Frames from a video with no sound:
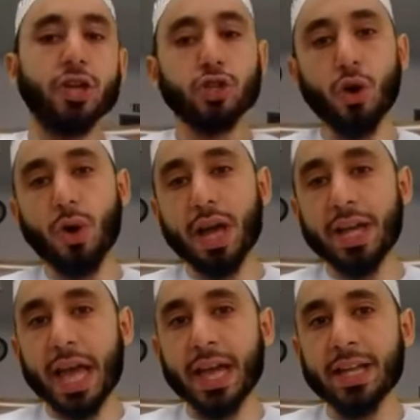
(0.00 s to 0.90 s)
So
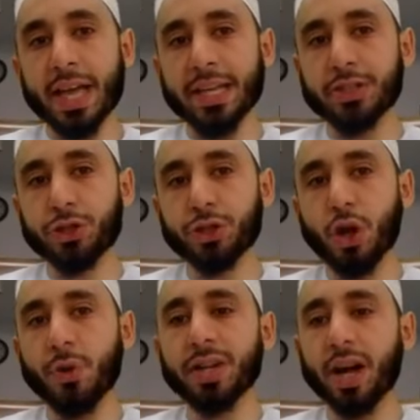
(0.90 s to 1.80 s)
it's
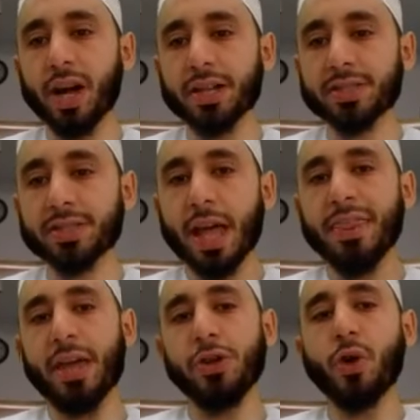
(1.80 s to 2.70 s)
showing us
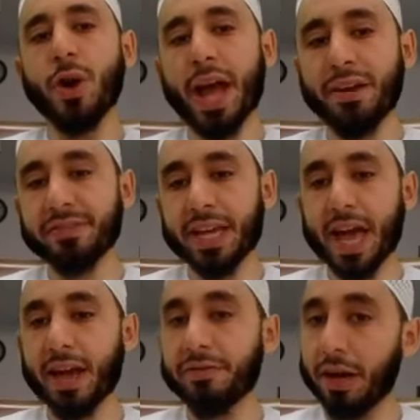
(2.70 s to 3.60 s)
that you don't have to
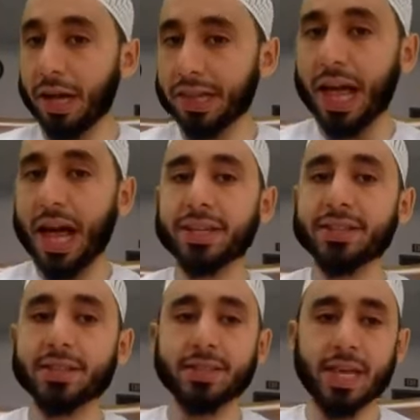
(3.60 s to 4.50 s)
have a lot